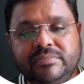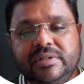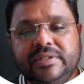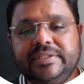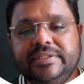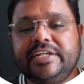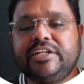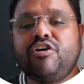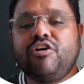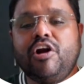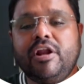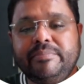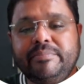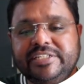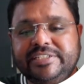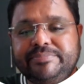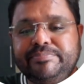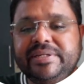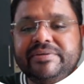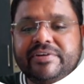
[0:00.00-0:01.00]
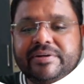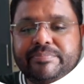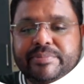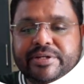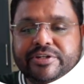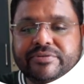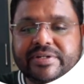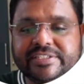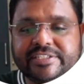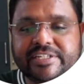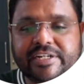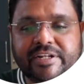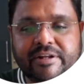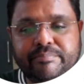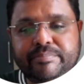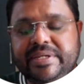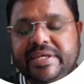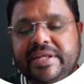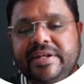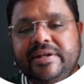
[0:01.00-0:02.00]
That column is b1, b2, etc.
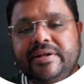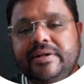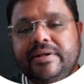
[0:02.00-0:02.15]
bn.